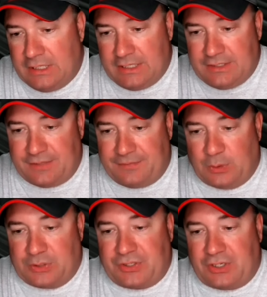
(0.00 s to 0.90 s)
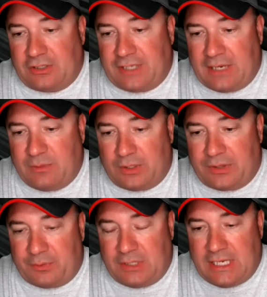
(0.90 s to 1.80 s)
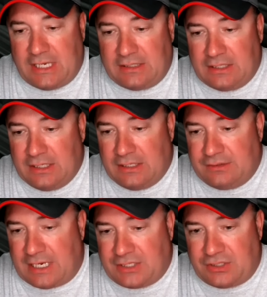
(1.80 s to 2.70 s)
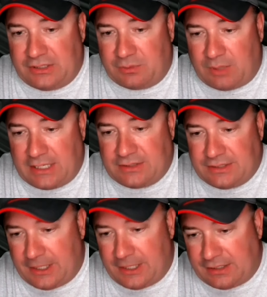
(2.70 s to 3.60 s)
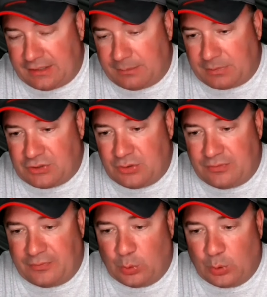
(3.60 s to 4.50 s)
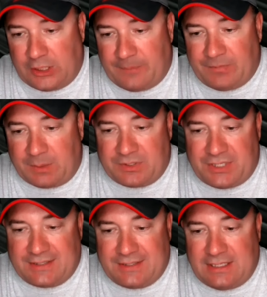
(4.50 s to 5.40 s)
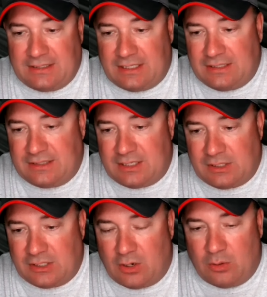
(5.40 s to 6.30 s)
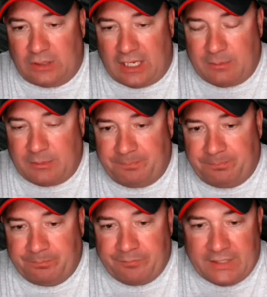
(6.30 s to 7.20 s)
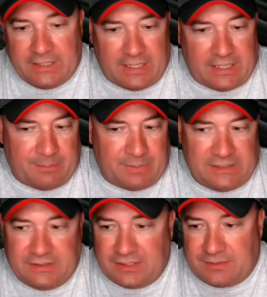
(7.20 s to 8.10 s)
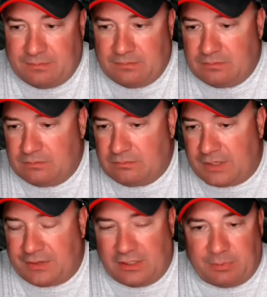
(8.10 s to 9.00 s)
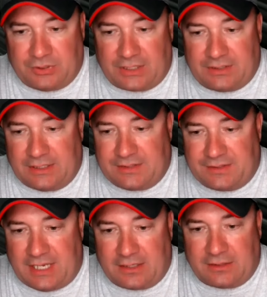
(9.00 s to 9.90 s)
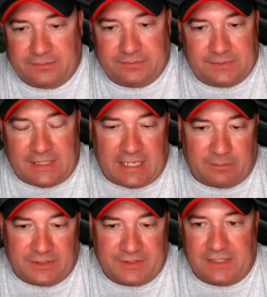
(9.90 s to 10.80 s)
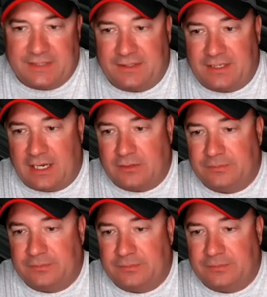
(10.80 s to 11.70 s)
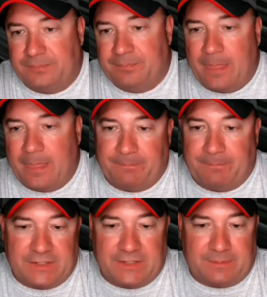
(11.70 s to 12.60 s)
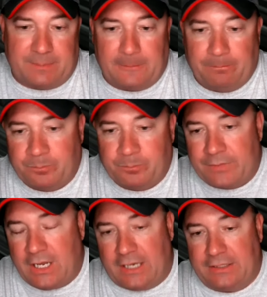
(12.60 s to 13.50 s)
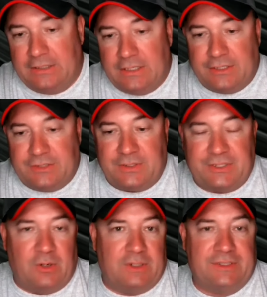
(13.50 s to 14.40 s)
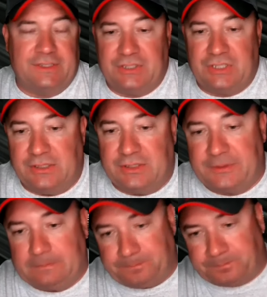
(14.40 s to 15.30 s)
He's the 4-star, 9138, nationally ranked number 240, number 16 interior O lineman. But he does, I thought he projected as a tackle. They got him listed as a tackle. Anyways, doesn't matter. So he's going to the Cheaters.